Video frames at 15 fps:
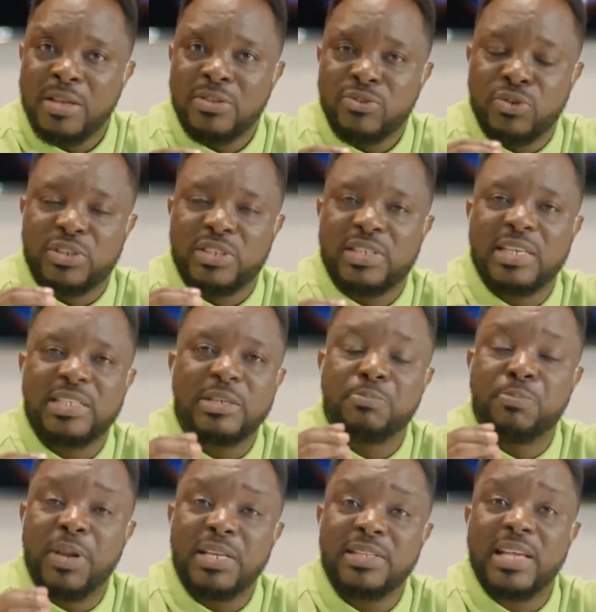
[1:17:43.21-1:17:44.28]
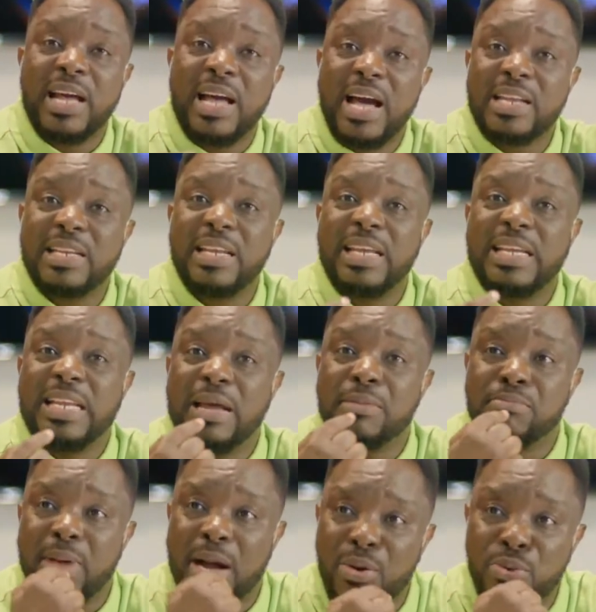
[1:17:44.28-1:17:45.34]
So she said she placed her hand in her
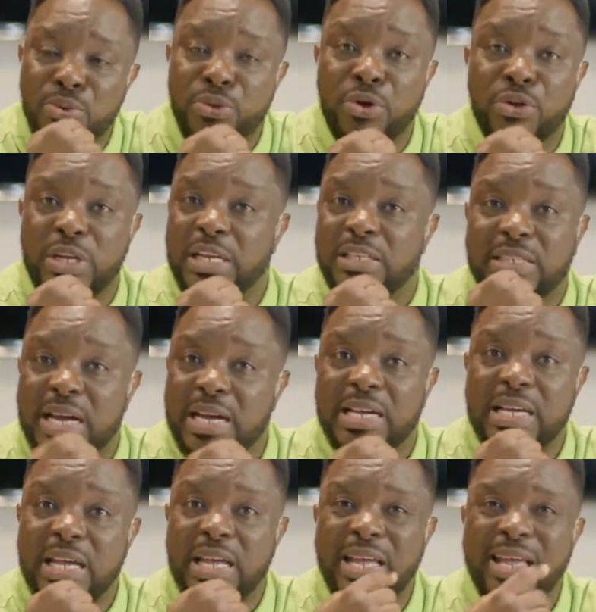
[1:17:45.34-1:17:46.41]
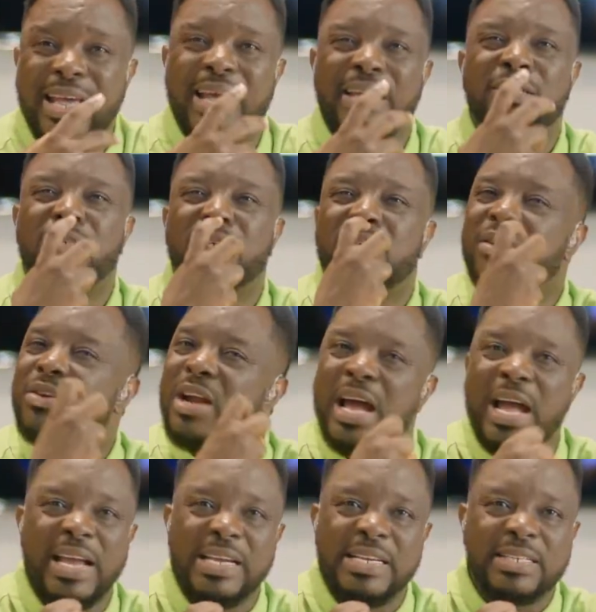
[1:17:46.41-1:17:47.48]
mouth on her tongue and
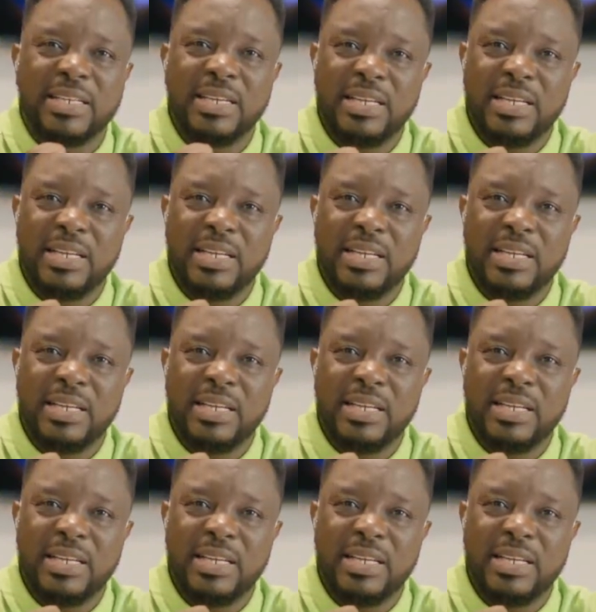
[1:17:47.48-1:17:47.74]
cried,